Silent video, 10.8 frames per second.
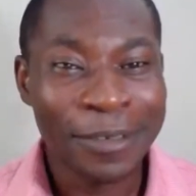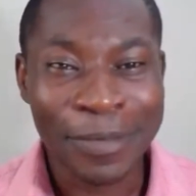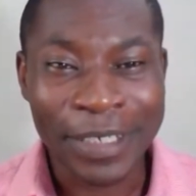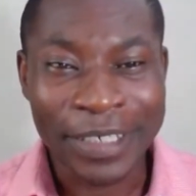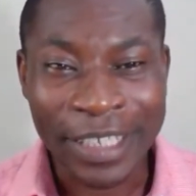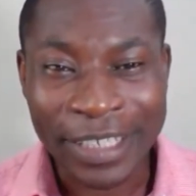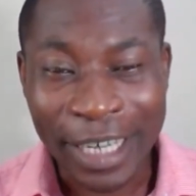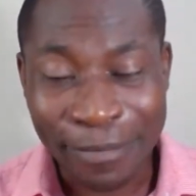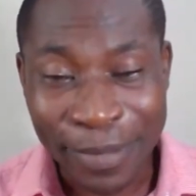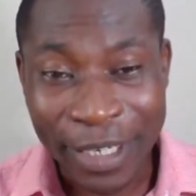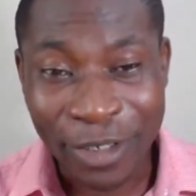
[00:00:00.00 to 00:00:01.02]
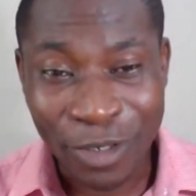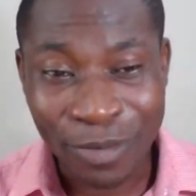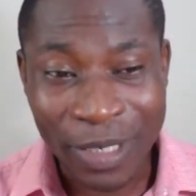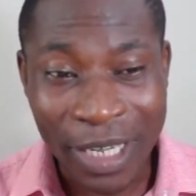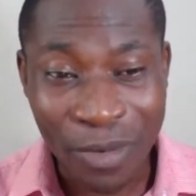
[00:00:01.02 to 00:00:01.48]
But that appears
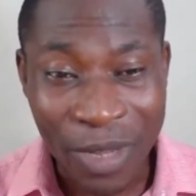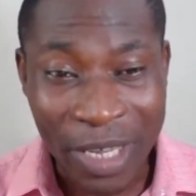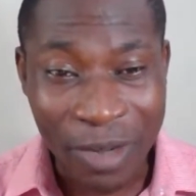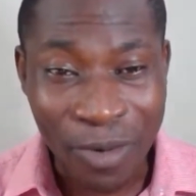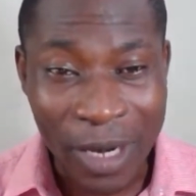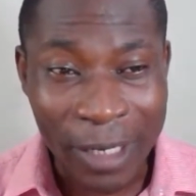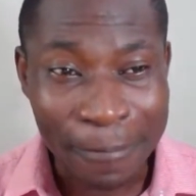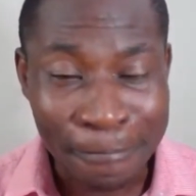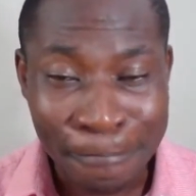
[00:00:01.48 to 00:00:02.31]
to be a weak one.